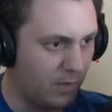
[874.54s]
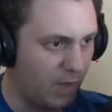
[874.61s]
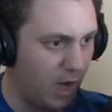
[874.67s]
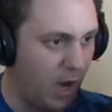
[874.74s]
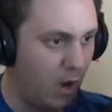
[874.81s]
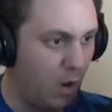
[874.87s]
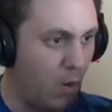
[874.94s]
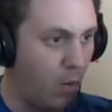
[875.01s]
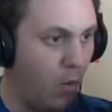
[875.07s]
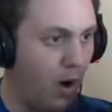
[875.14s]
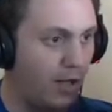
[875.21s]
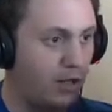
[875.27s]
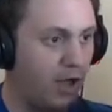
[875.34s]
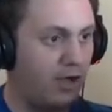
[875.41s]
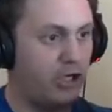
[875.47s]
Oh,
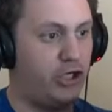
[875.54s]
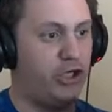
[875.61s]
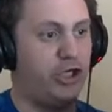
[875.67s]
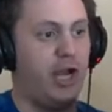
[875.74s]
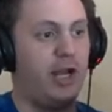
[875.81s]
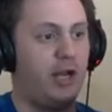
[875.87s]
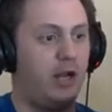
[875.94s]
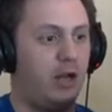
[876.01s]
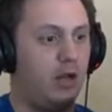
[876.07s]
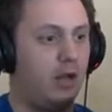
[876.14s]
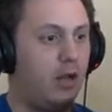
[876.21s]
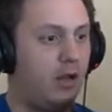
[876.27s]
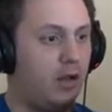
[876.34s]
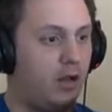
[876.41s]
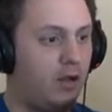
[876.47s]
what the shit?
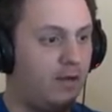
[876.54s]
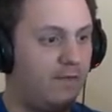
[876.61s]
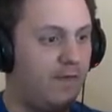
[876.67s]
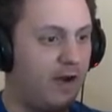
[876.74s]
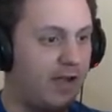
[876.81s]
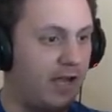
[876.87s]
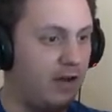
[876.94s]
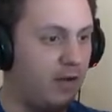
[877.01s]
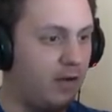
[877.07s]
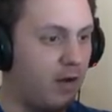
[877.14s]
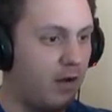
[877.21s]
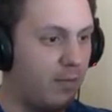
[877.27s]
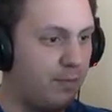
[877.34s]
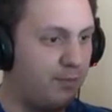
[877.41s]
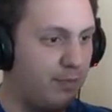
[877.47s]
Fucking
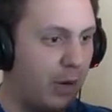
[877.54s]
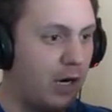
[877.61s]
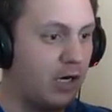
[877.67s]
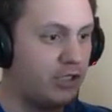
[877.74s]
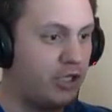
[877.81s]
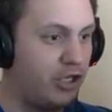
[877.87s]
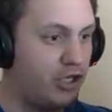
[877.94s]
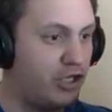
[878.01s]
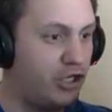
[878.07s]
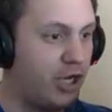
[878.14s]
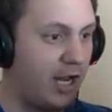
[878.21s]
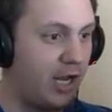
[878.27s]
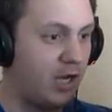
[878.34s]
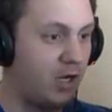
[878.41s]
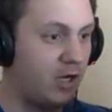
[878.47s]
birds and shit.